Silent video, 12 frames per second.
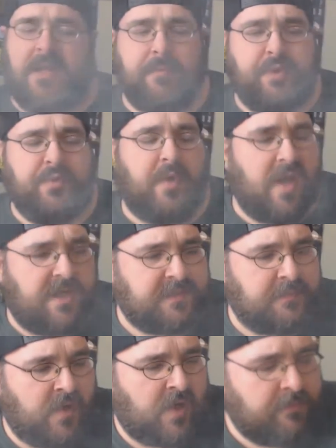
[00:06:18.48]
Now, Blue
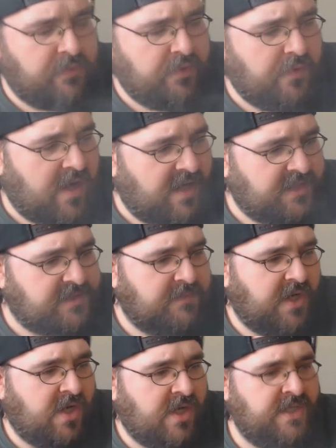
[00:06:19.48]

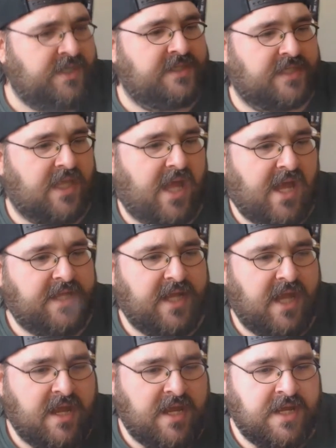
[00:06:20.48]
Raspberry is
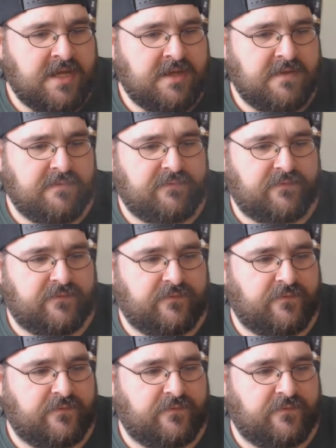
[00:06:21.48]
like it